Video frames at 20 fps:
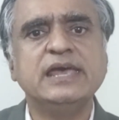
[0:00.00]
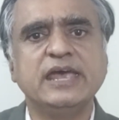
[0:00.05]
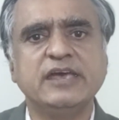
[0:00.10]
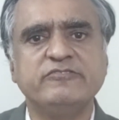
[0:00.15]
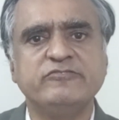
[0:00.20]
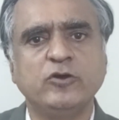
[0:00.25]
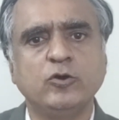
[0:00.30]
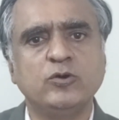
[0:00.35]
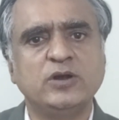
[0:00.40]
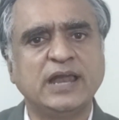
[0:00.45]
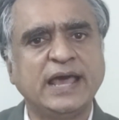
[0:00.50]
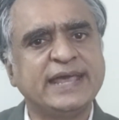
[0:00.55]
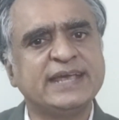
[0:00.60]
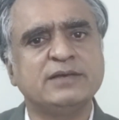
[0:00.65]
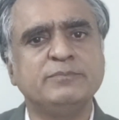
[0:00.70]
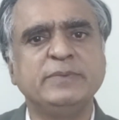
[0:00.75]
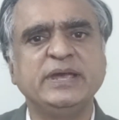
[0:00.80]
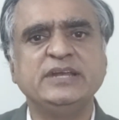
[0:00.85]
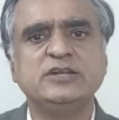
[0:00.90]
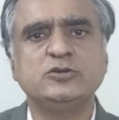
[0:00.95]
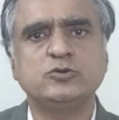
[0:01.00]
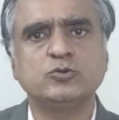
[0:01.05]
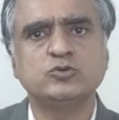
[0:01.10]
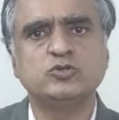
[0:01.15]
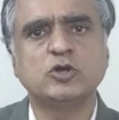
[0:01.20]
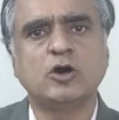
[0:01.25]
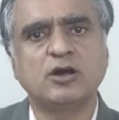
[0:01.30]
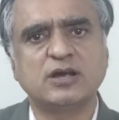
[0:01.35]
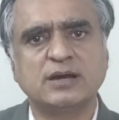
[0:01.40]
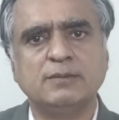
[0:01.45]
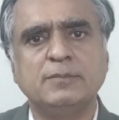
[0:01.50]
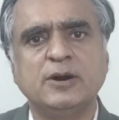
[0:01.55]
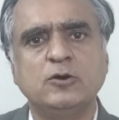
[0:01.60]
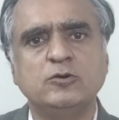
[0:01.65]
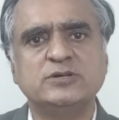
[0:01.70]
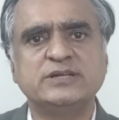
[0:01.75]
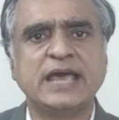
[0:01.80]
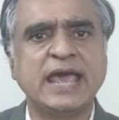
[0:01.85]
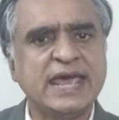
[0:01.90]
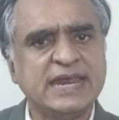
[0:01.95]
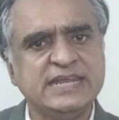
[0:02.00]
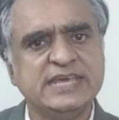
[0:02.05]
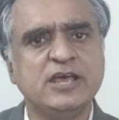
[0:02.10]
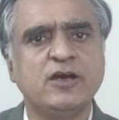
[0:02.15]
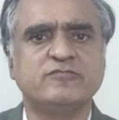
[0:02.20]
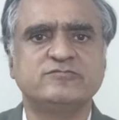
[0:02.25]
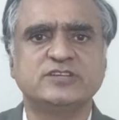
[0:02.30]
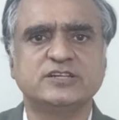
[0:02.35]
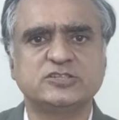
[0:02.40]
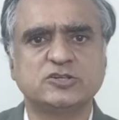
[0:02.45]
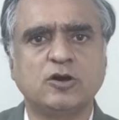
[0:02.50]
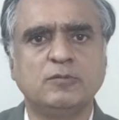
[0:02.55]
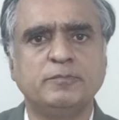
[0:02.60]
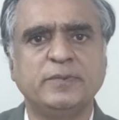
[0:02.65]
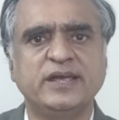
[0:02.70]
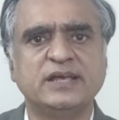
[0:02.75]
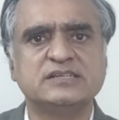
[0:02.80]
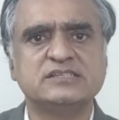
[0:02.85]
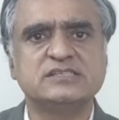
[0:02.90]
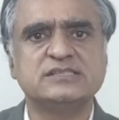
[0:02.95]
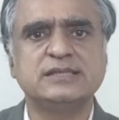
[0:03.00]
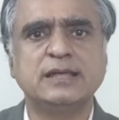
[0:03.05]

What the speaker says: If you would like me to talk about any of the topics,